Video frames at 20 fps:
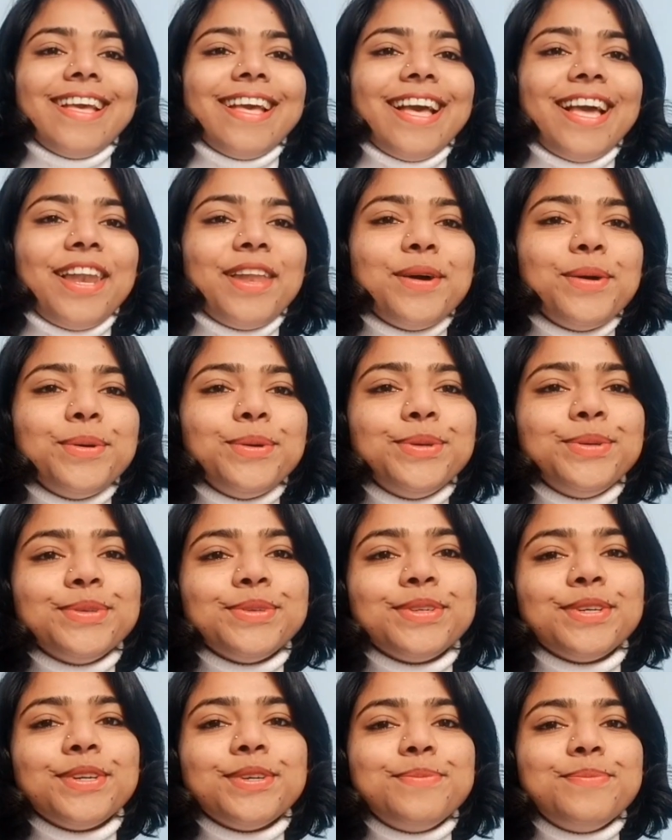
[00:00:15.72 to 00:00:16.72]
Hello,
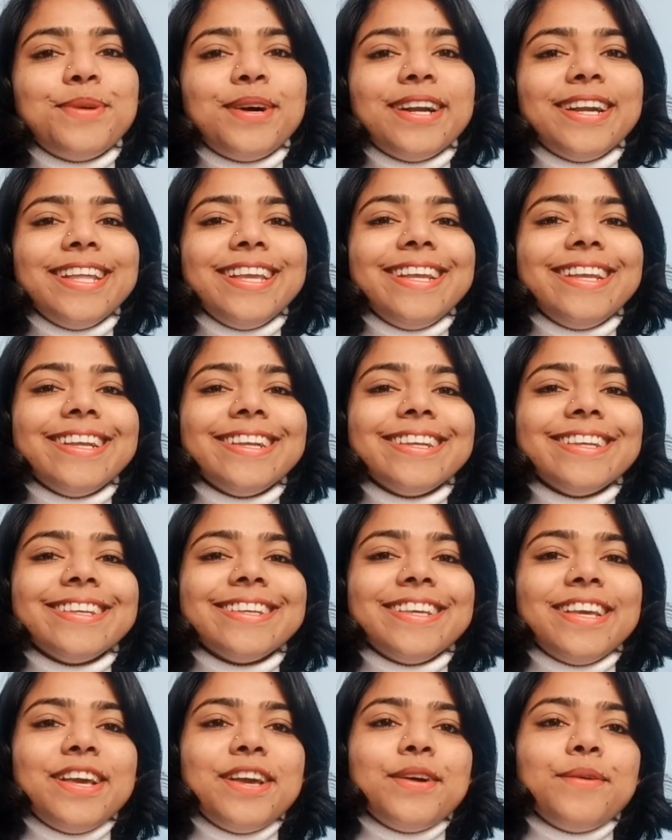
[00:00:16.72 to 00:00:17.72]
good
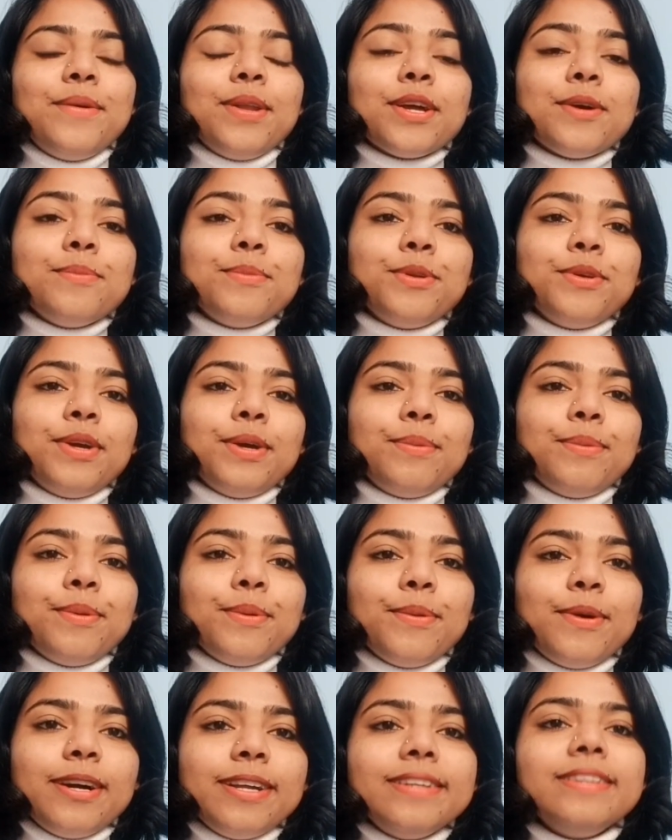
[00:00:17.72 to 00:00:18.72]
morning. Welcome to
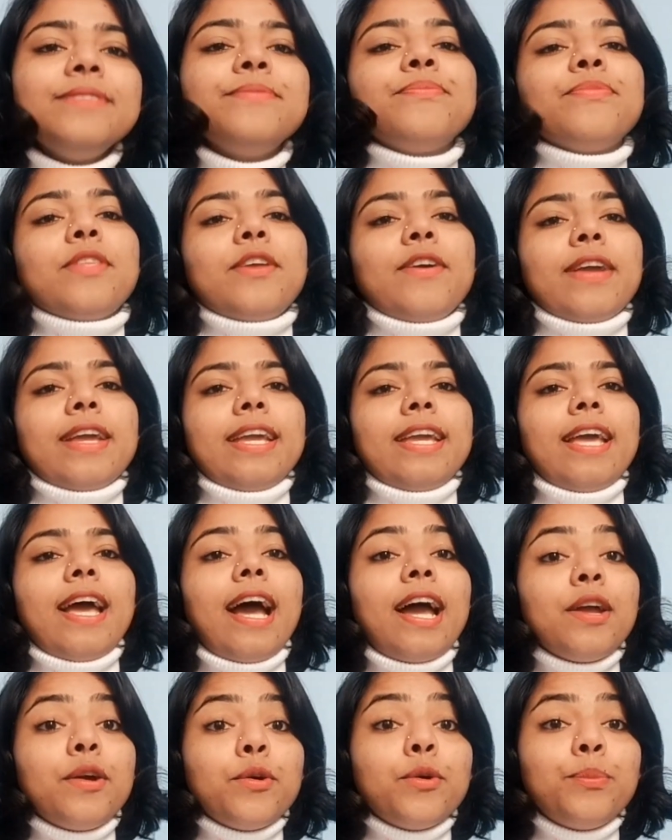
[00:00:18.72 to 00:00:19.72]
everyone. Okay,
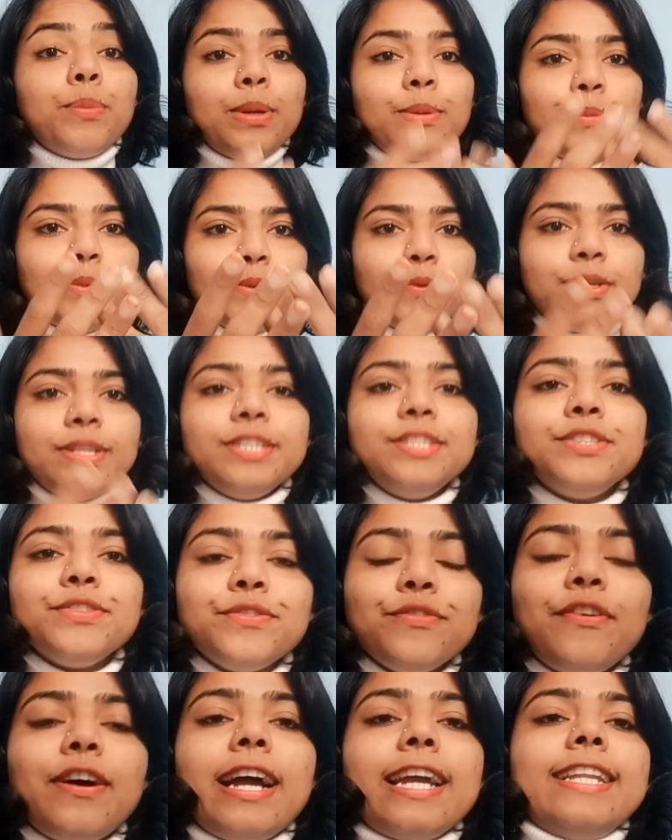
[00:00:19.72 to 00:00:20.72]
I hope everyone
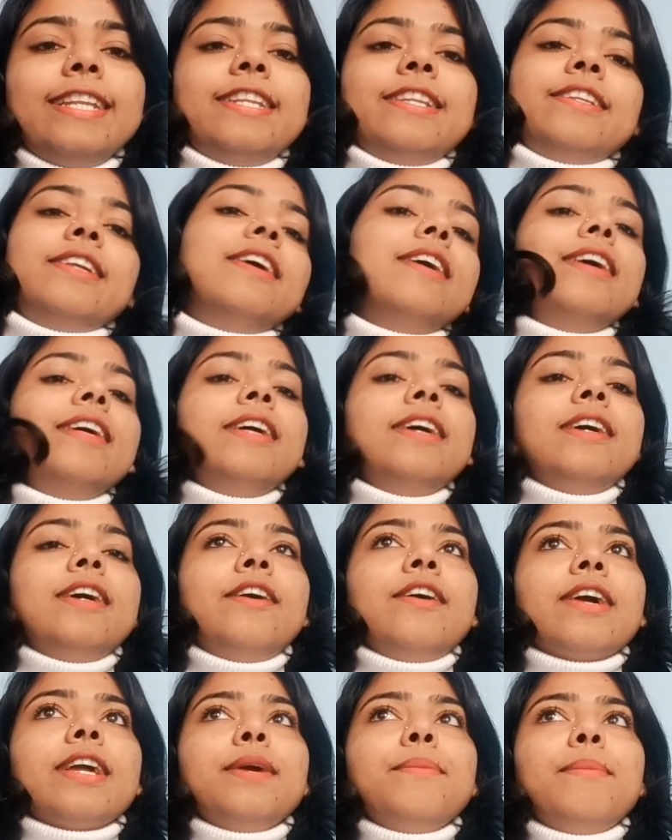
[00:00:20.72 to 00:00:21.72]
is fine.
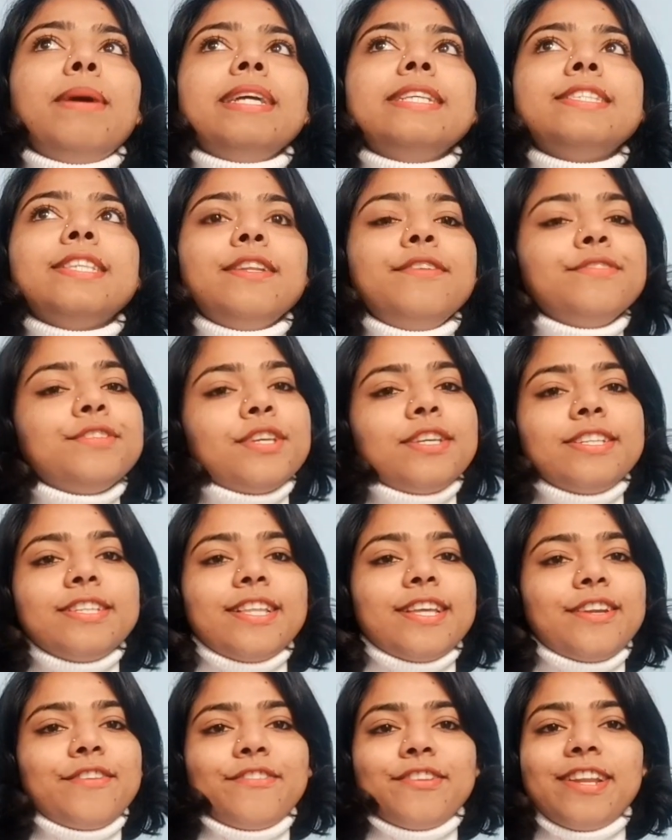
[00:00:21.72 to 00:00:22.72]
Okay, myself
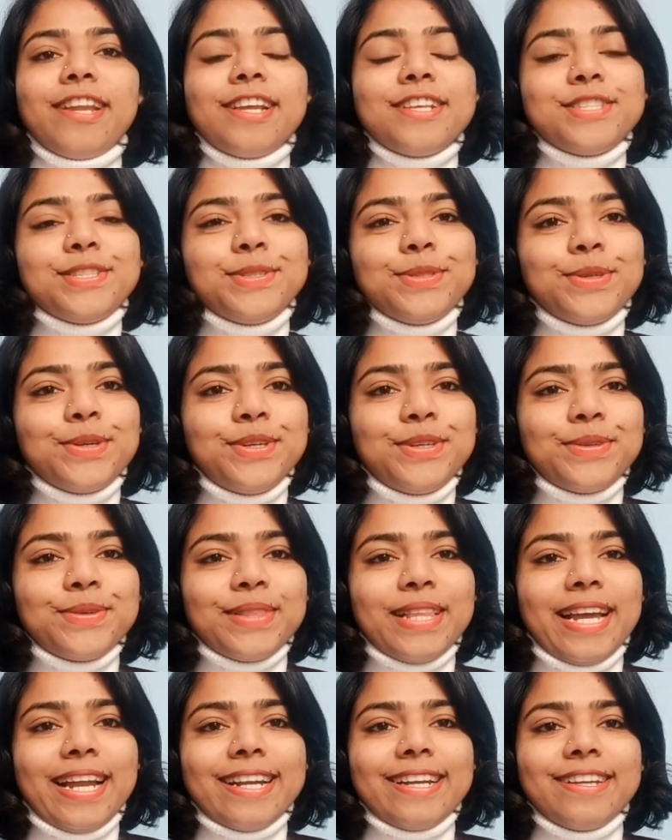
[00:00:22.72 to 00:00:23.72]
Sarita Ramana, as you all
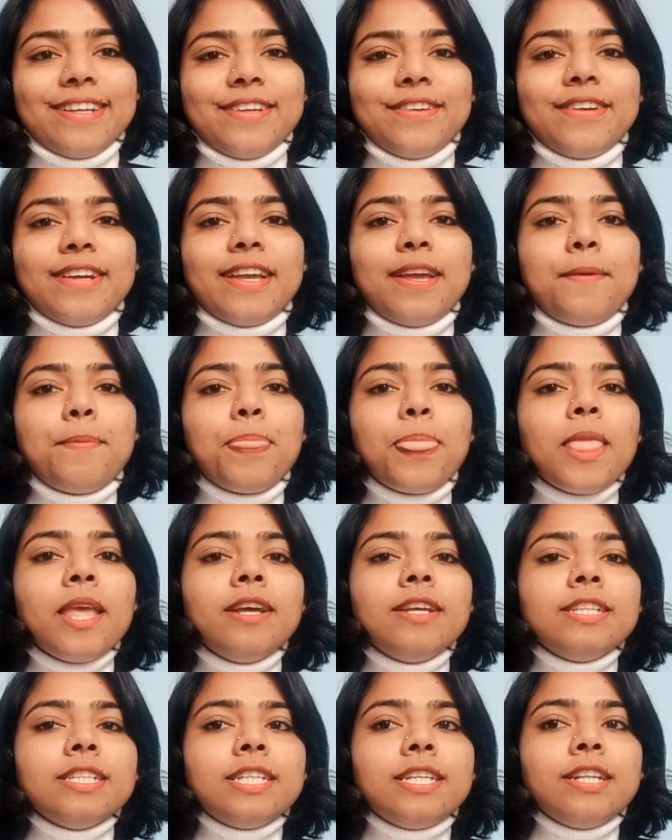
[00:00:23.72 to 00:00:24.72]
know that. Okay,
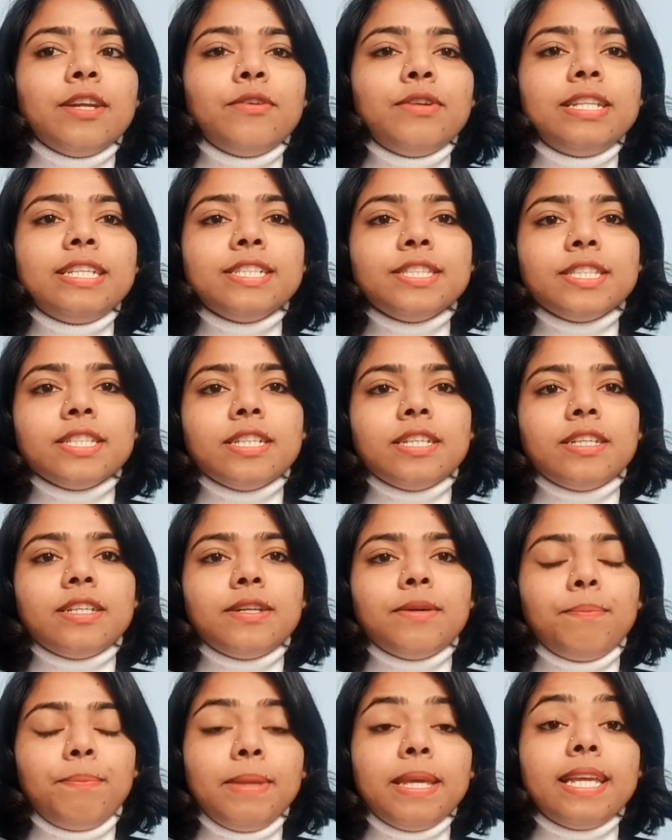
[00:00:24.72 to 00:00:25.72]
now let's
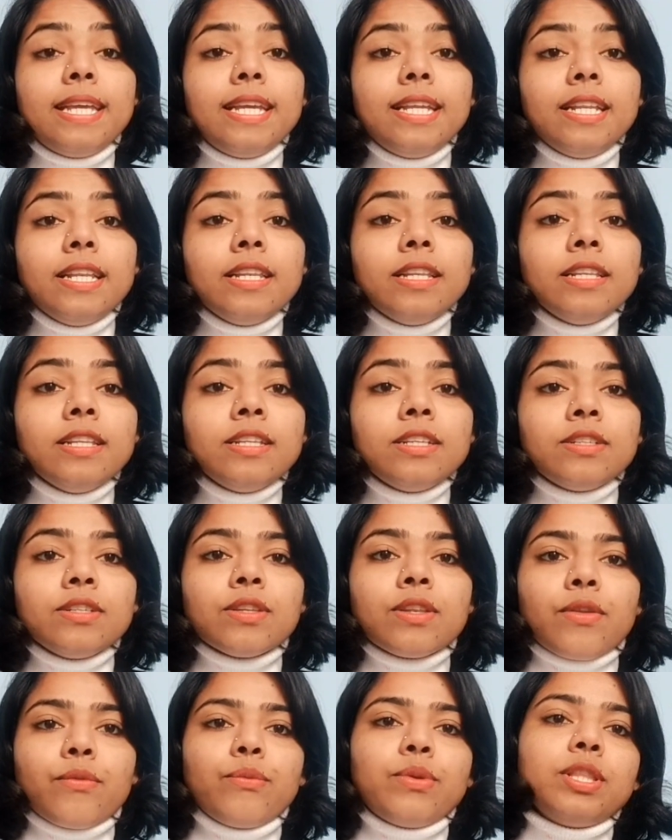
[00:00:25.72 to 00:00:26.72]
begin
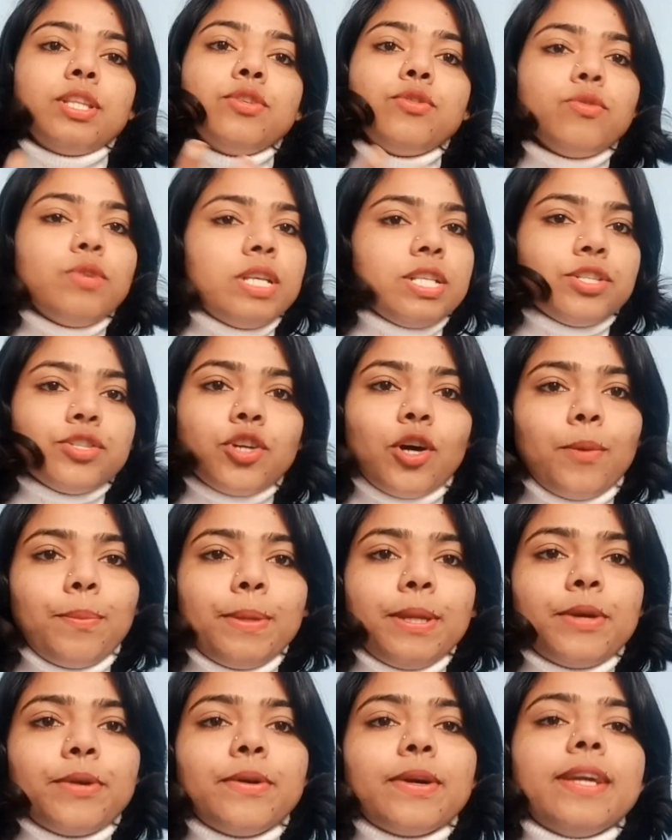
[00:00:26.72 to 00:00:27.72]
with the today's
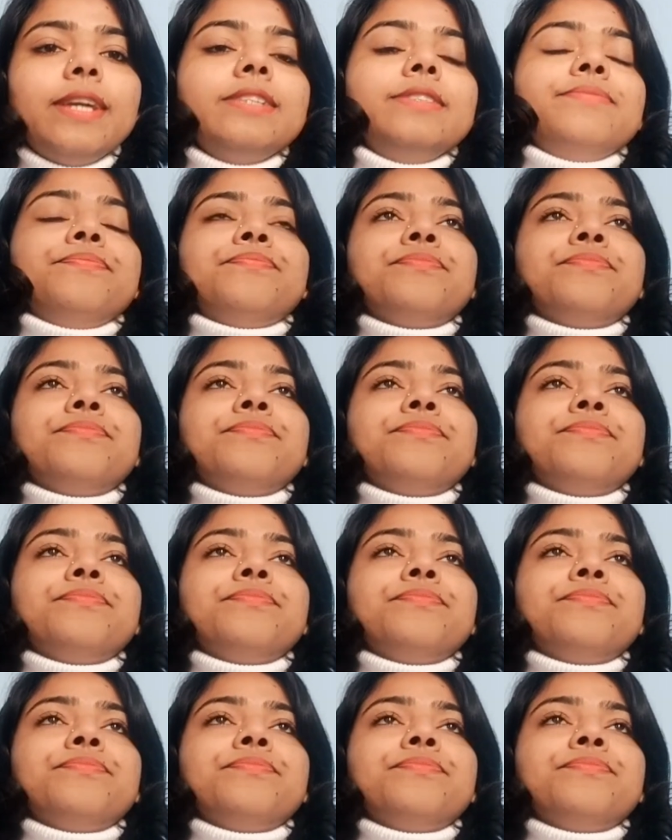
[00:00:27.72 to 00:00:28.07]
topic. Okay,